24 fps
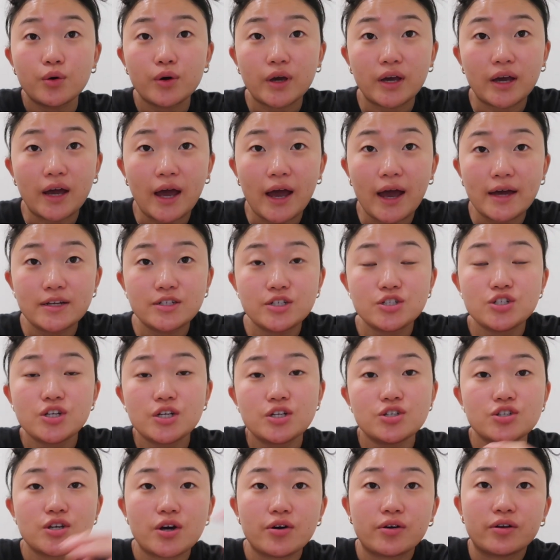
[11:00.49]
Okay, I had to
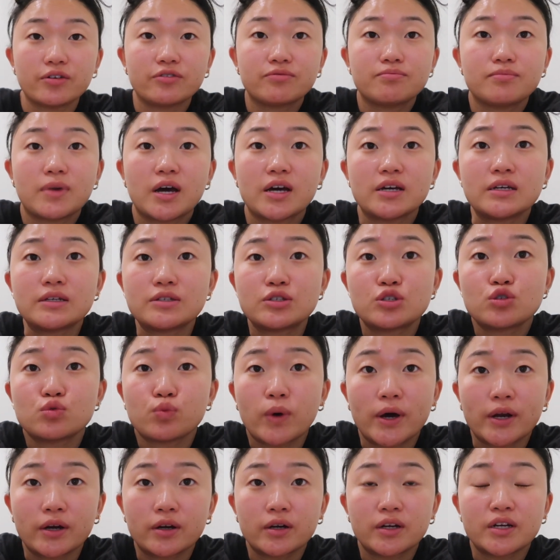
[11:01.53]
change out of my
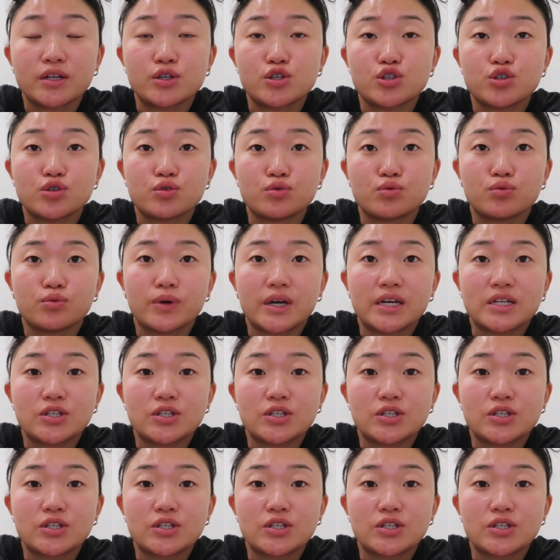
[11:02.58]
sweater into a